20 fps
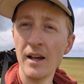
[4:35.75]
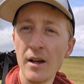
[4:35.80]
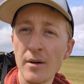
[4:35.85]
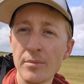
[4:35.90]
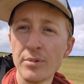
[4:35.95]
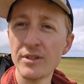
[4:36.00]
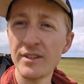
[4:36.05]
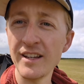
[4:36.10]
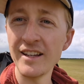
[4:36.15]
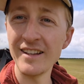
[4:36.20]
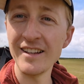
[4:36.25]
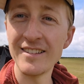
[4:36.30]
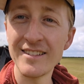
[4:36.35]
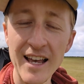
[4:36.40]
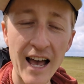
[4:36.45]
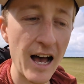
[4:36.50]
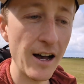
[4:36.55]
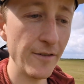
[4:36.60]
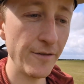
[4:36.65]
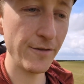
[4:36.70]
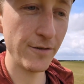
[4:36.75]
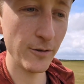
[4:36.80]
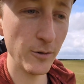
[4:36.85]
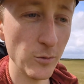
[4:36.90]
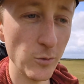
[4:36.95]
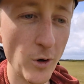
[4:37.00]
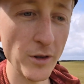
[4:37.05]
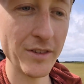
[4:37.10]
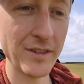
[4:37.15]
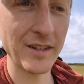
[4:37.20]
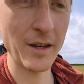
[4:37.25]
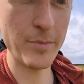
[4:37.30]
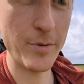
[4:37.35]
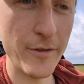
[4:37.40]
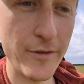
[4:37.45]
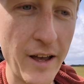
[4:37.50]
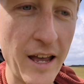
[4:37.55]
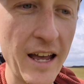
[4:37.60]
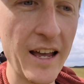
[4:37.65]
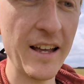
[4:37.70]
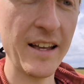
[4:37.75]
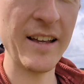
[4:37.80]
proceeded to have one sip of it,